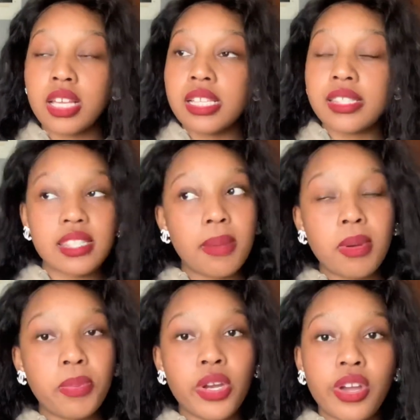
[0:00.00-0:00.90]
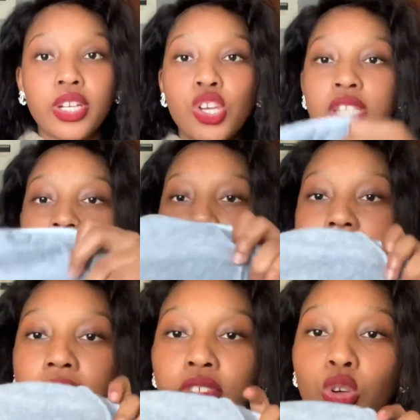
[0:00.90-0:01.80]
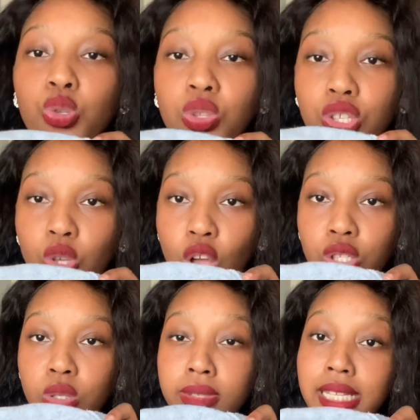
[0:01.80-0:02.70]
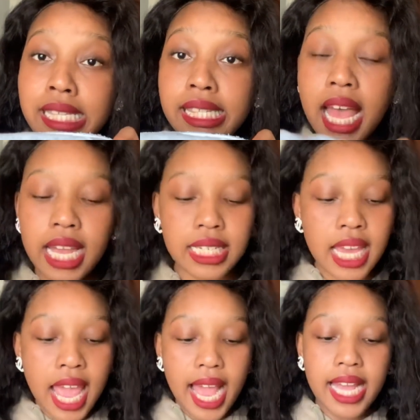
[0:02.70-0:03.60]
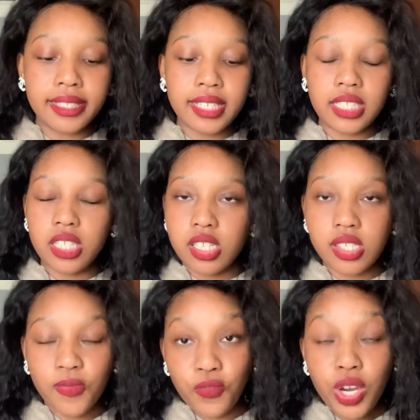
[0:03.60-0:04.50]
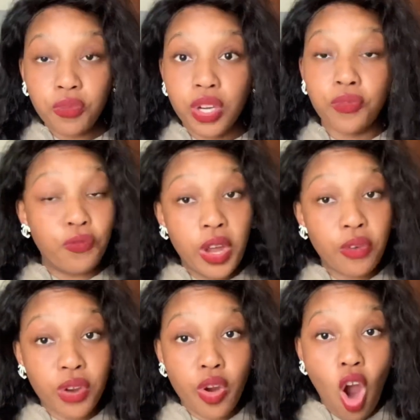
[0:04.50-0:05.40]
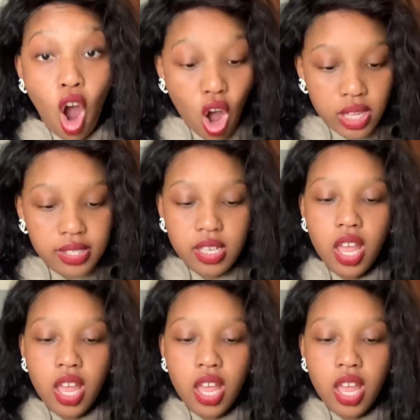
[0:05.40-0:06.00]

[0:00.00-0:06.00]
summer period, because it does have also this cotton wool inside and it is very, very, very, very hot.